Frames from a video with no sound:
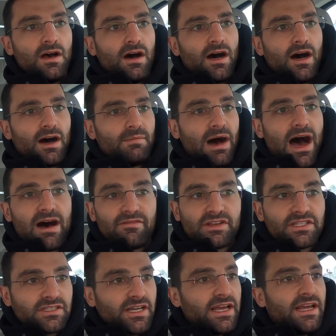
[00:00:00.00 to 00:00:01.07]

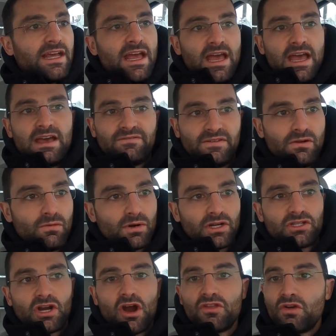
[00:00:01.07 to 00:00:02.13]
obviously, if you were to
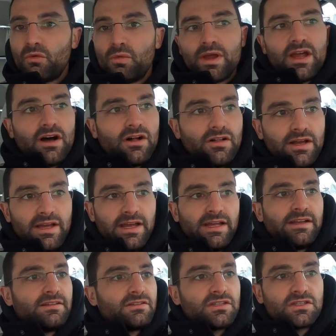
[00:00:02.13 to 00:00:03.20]
turn the wheel
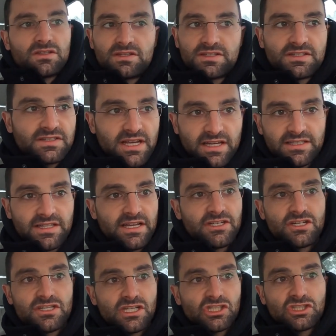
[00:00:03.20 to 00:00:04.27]
in 6
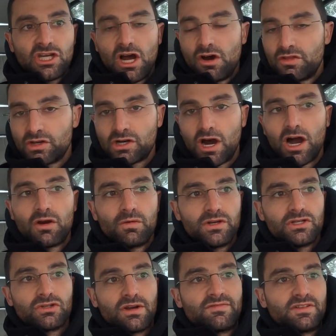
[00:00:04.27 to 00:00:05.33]
inches of snow, the car
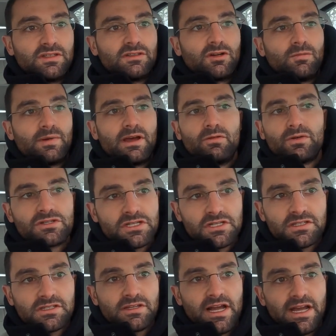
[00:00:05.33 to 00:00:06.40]
would drift a little bit, which
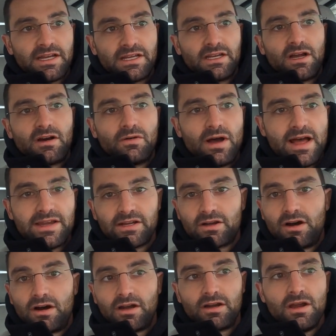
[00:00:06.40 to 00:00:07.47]
is like, you know, any
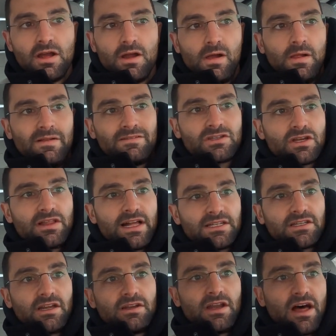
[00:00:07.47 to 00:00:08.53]
car. So that's
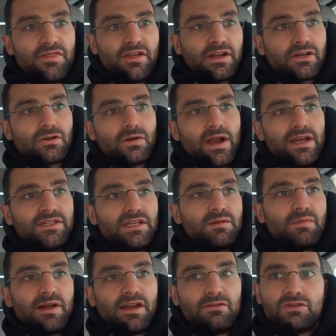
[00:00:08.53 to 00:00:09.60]
nothing crazy,
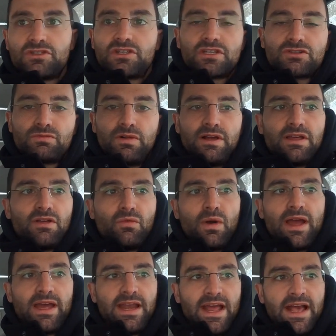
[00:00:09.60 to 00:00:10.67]
but it was just really the
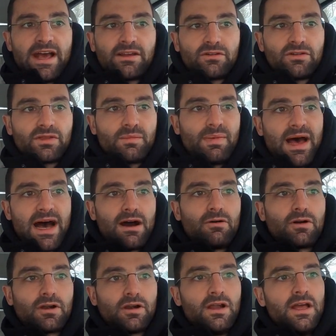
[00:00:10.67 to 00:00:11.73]
way it handled the
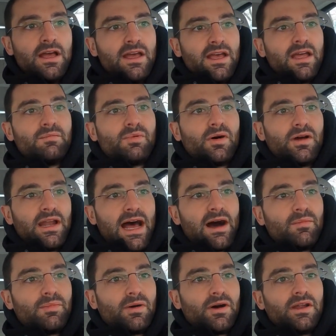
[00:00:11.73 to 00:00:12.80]
power, input,
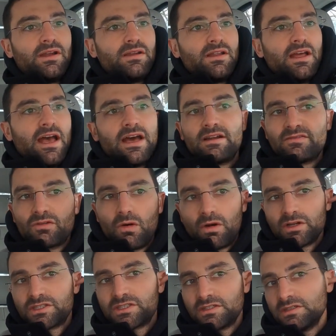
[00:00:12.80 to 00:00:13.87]
output, and of
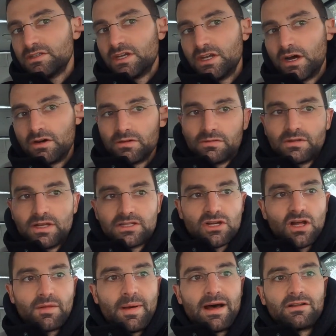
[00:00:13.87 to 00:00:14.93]
course, you know, it's
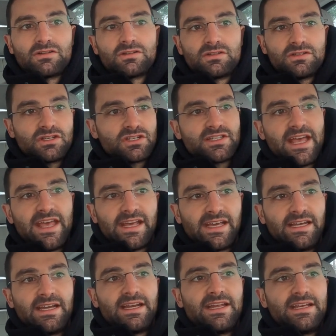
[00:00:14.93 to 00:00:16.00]
all about just
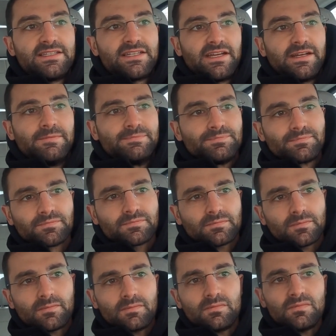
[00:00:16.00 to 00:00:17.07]
taking it easy.
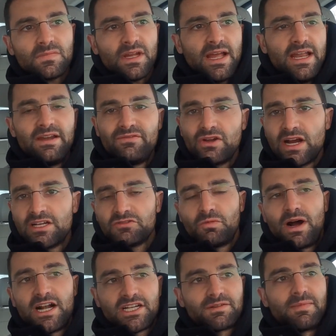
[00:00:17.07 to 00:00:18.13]
And if you guys
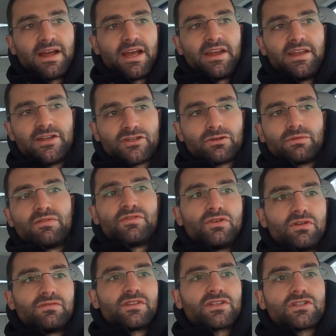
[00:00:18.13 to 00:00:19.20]
watched my initial review
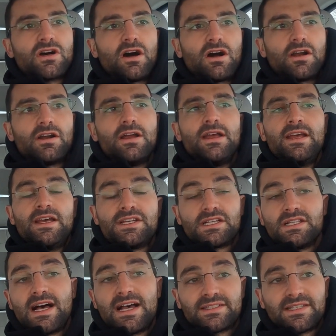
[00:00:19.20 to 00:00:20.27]
of this car in the
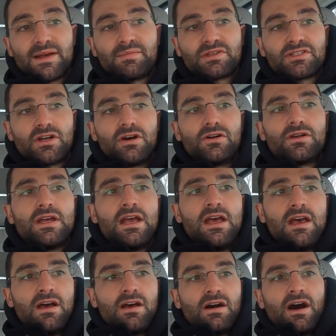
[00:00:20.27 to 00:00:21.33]
last episode,
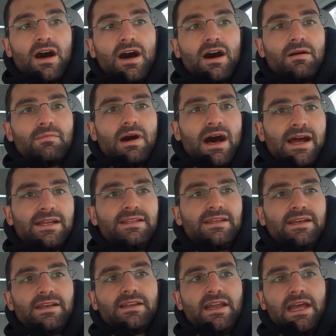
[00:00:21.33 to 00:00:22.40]
I
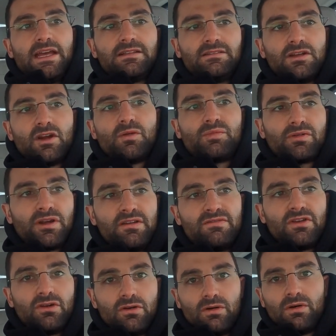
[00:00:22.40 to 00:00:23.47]
did a little
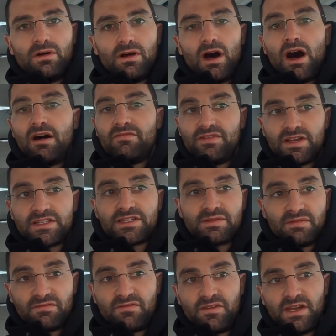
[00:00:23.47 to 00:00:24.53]
preview of this
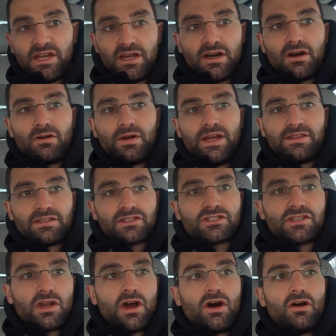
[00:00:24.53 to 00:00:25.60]
video in the
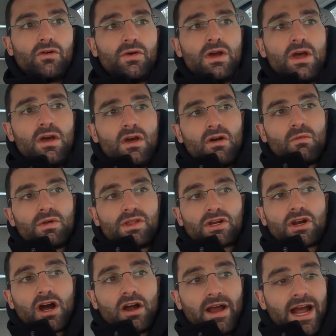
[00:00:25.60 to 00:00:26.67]
snow where the
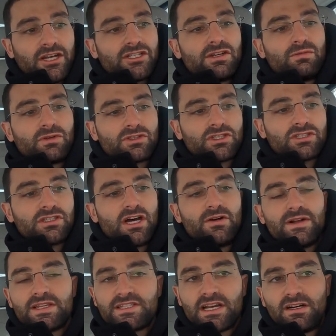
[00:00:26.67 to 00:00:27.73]
car actually will slow
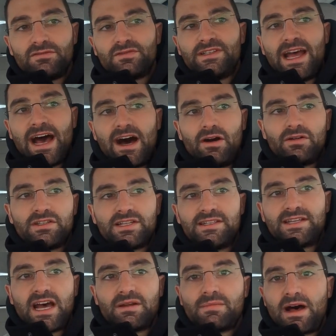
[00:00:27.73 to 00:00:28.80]
itself down to
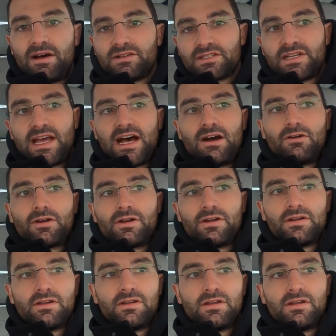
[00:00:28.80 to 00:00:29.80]
10 miles an hour